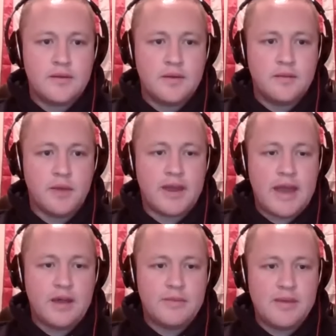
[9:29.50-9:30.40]
Mike,
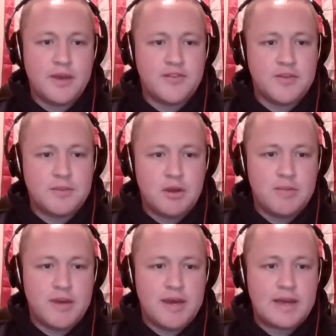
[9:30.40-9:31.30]
Alabama gets the ball
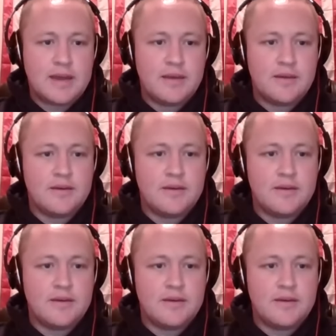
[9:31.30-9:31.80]
back.